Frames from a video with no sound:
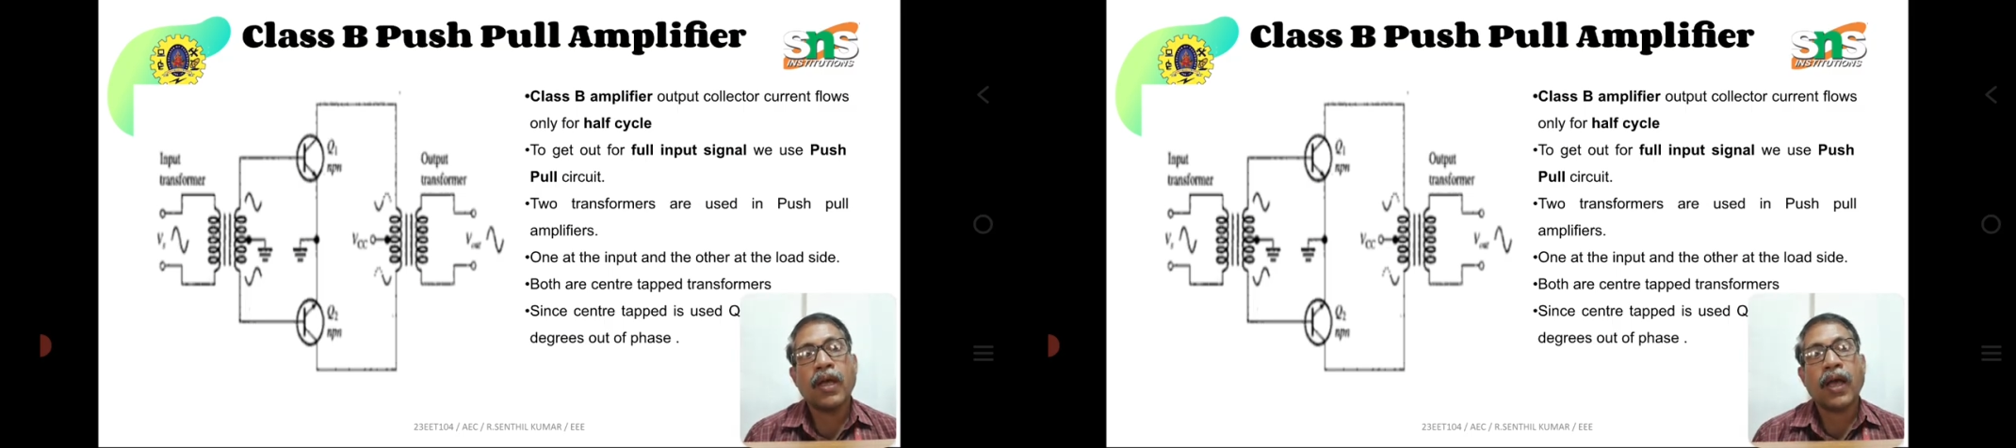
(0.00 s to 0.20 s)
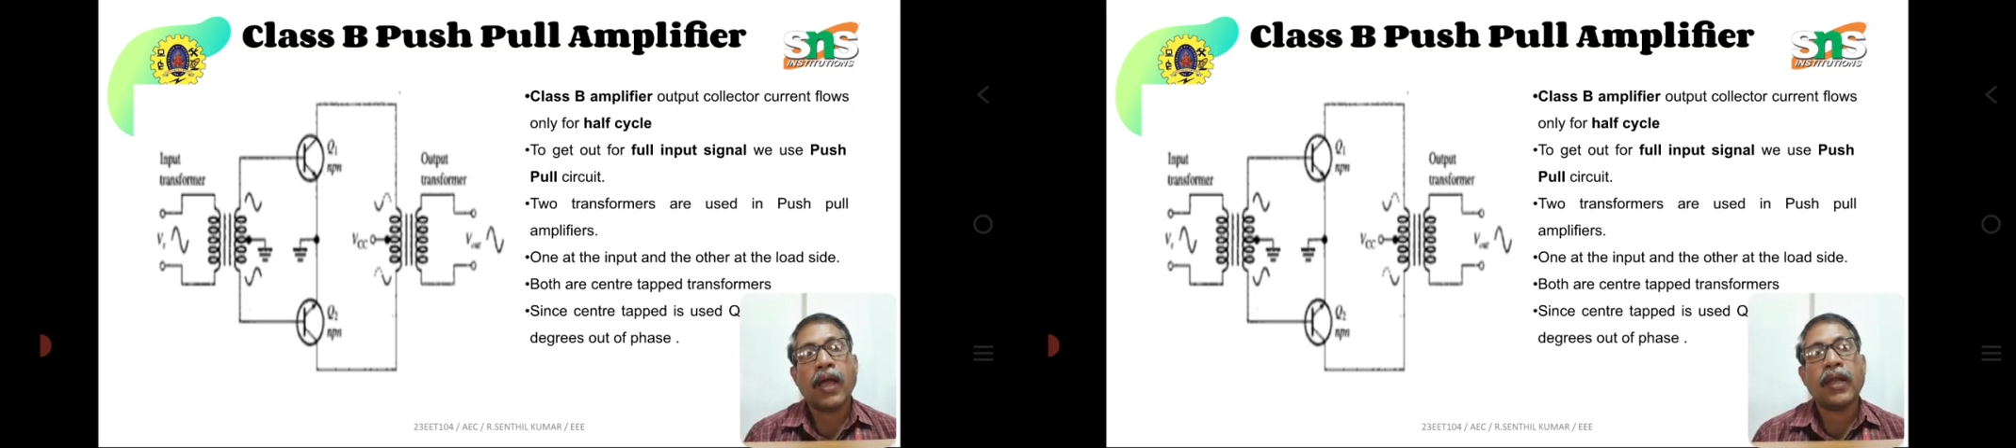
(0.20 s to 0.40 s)

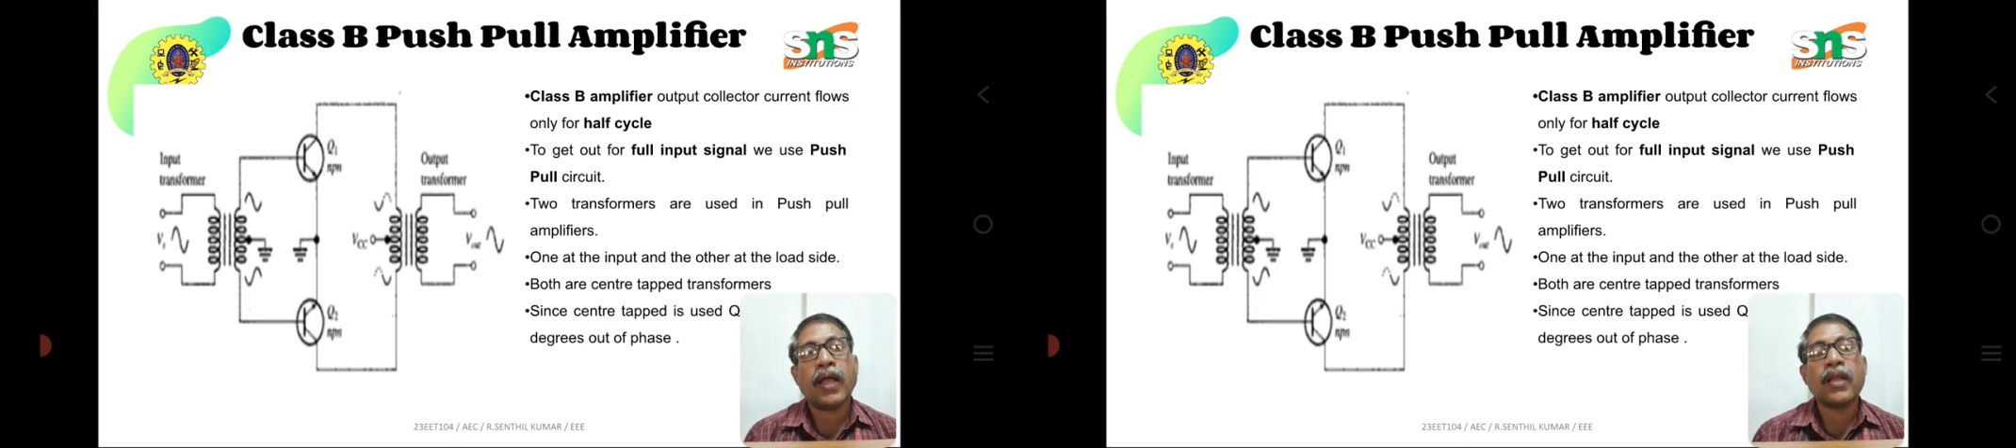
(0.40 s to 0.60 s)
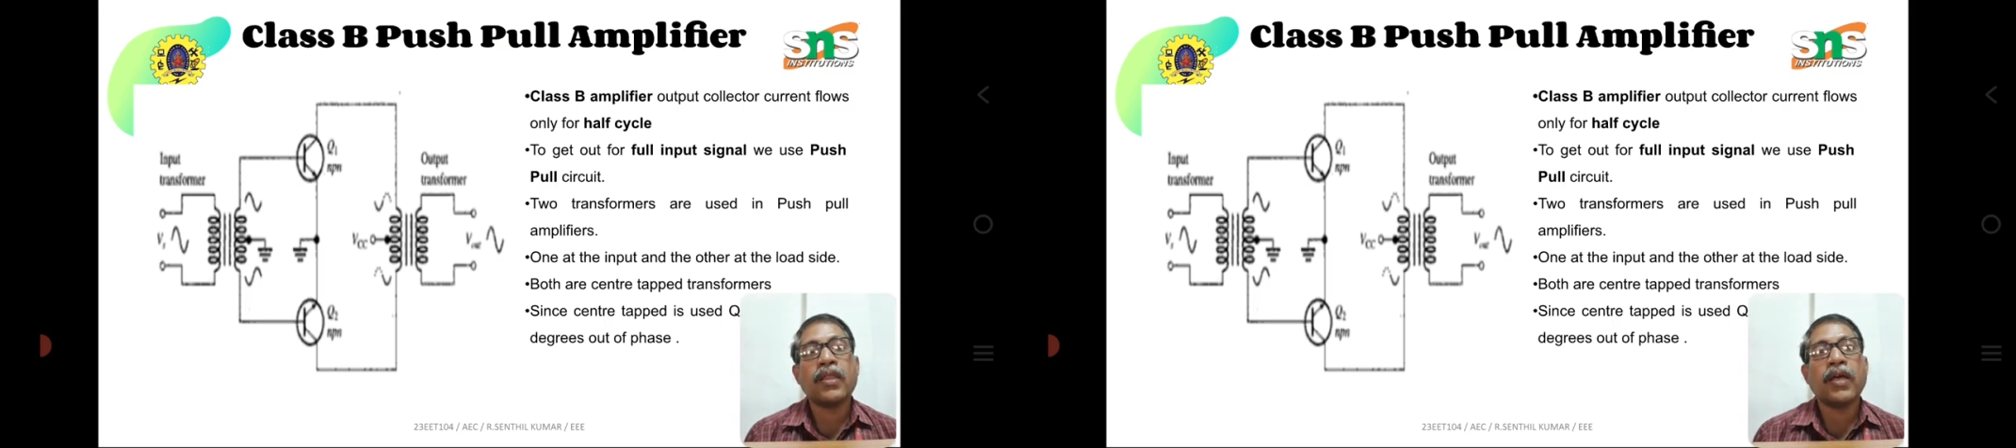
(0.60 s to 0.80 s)
and
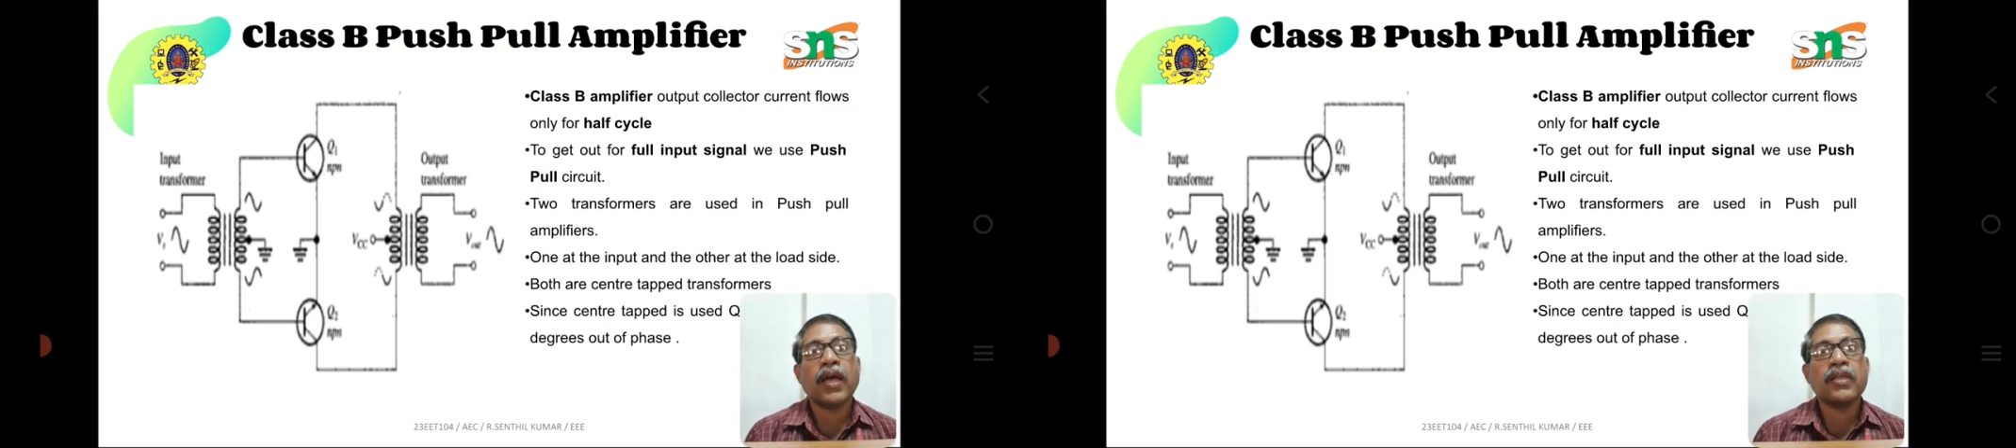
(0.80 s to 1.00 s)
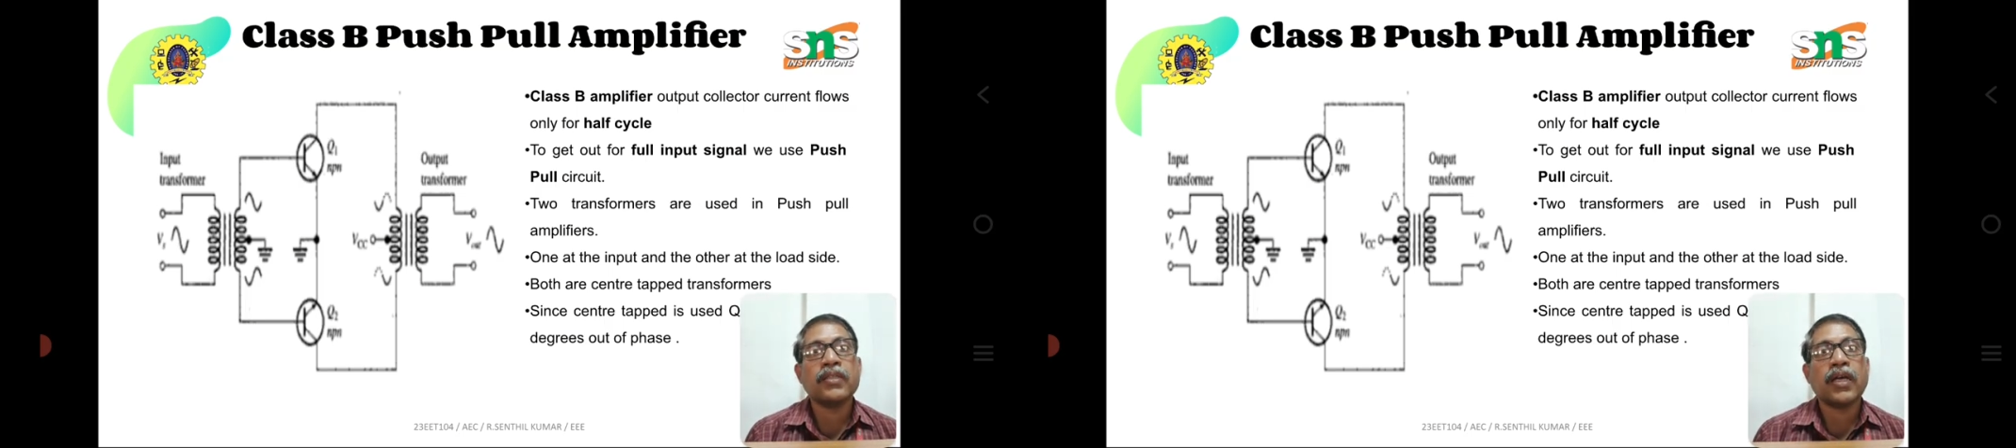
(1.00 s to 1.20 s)
another
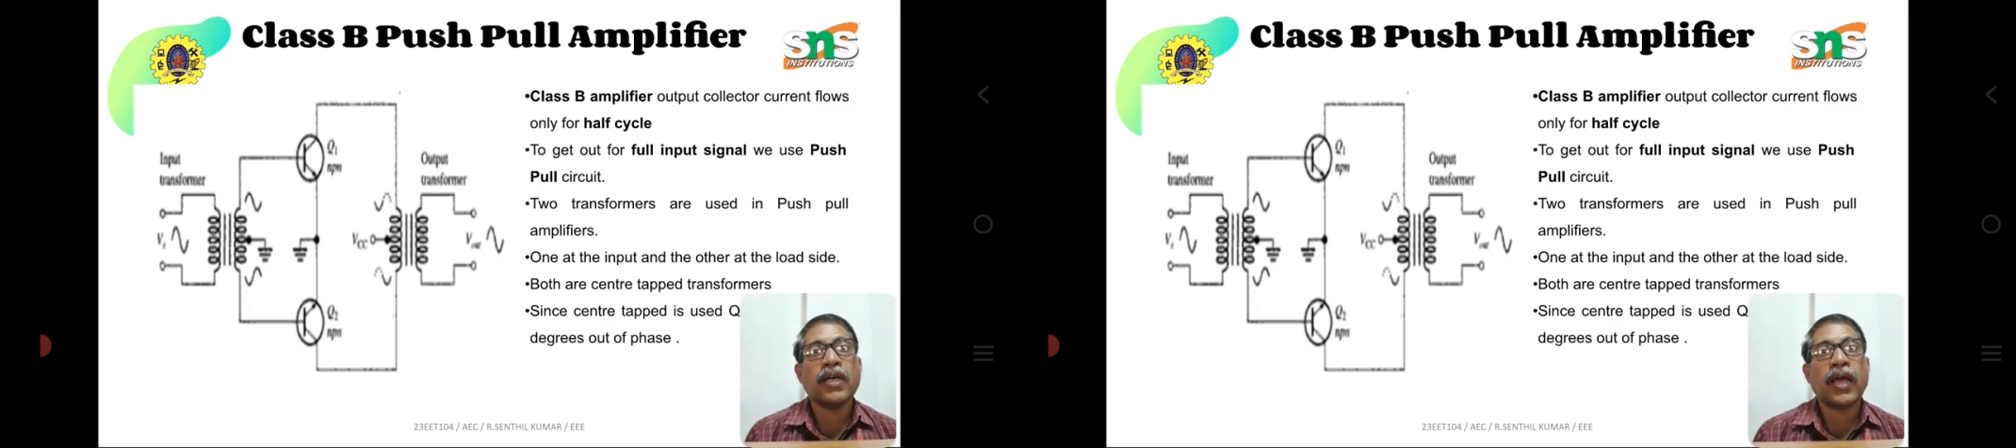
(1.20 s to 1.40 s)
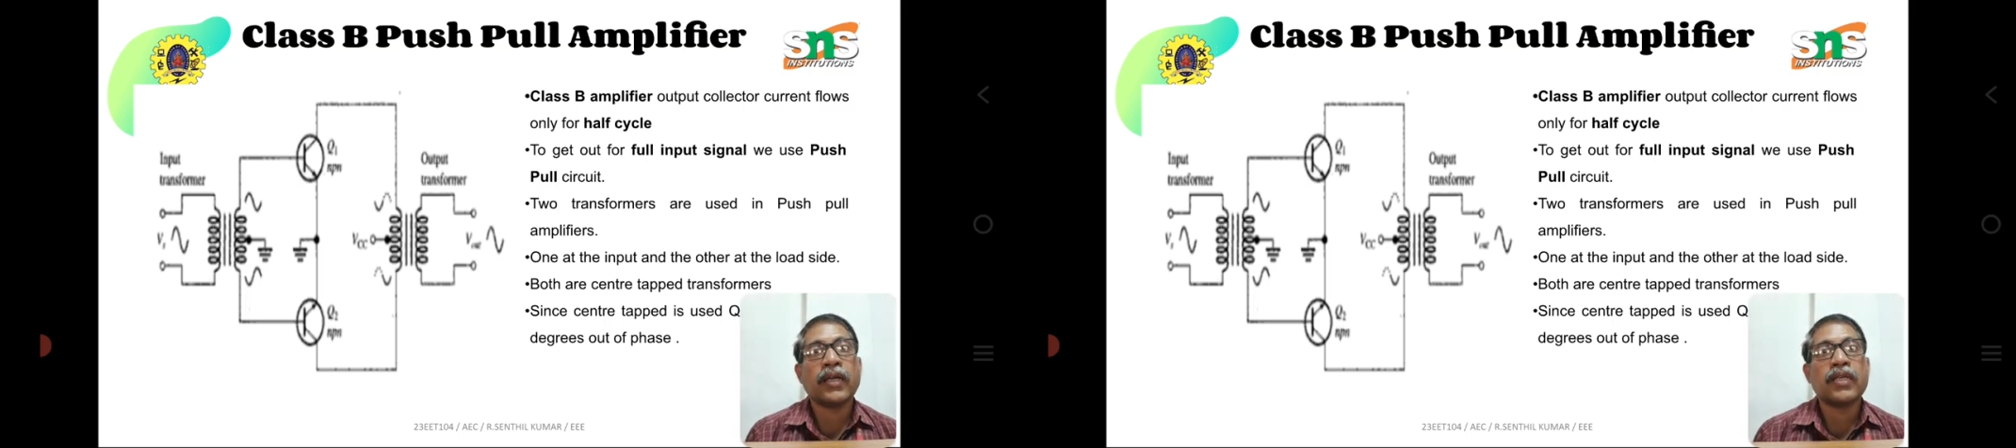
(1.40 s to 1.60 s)
act